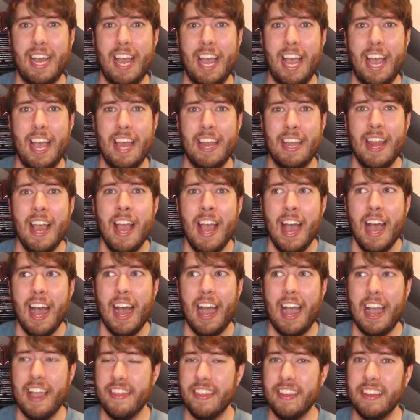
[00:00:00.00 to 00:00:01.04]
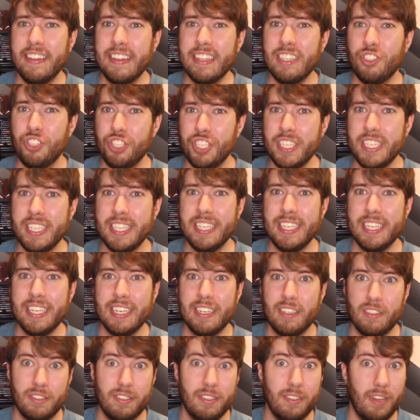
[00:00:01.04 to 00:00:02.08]
And I think that
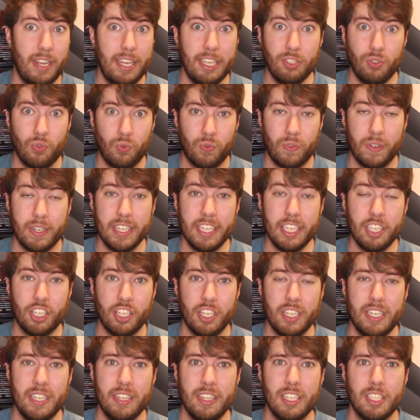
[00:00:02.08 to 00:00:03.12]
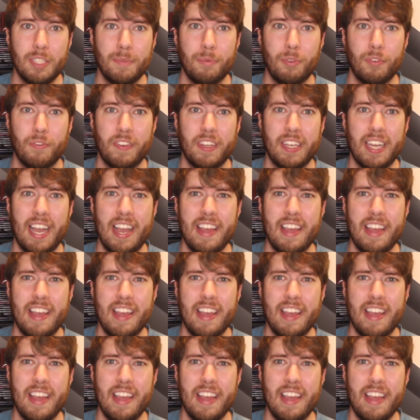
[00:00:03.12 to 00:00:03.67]
she is really good in this movie.